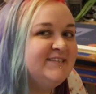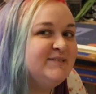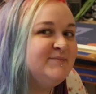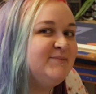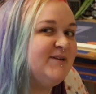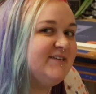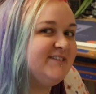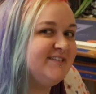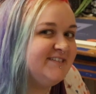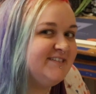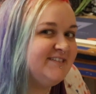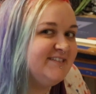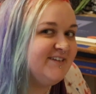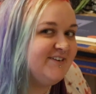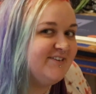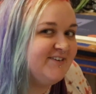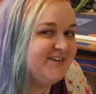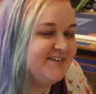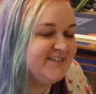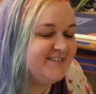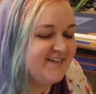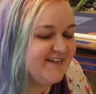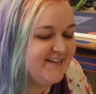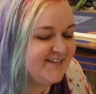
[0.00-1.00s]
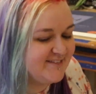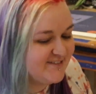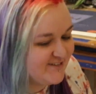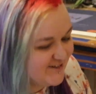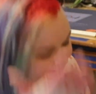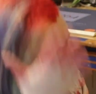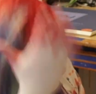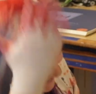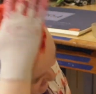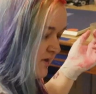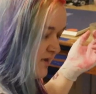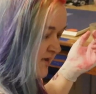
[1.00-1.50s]
expect a serious
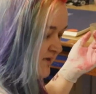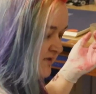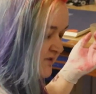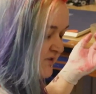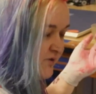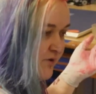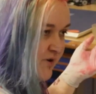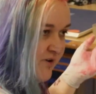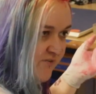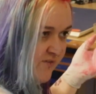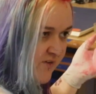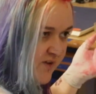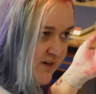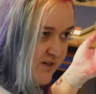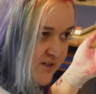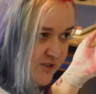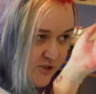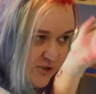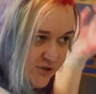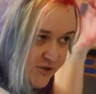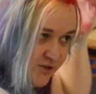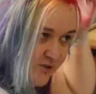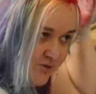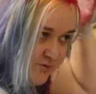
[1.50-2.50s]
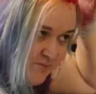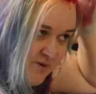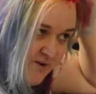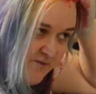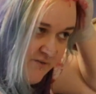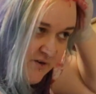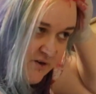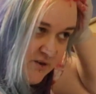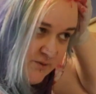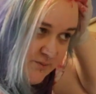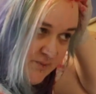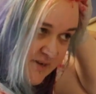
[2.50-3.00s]
answer. And so I finished my
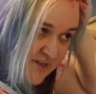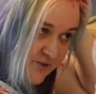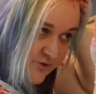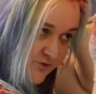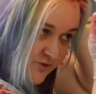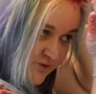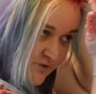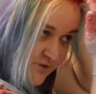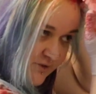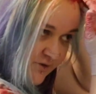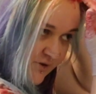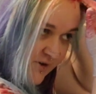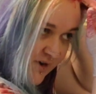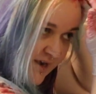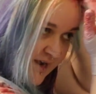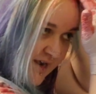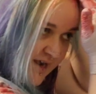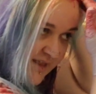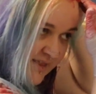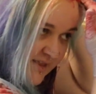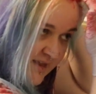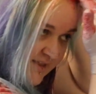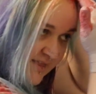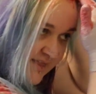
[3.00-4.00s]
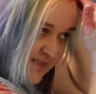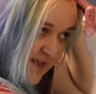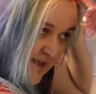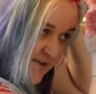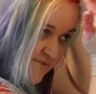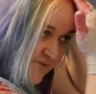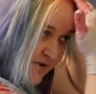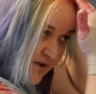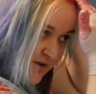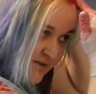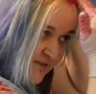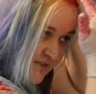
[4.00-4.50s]
first master's degree, and then
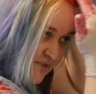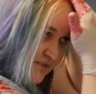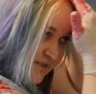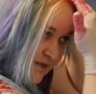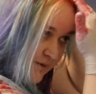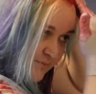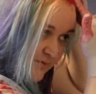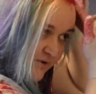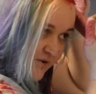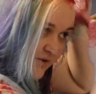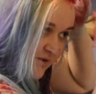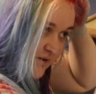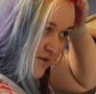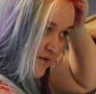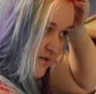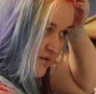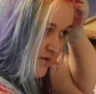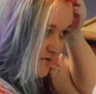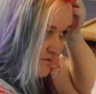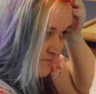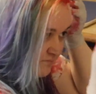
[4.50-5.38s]
that very summer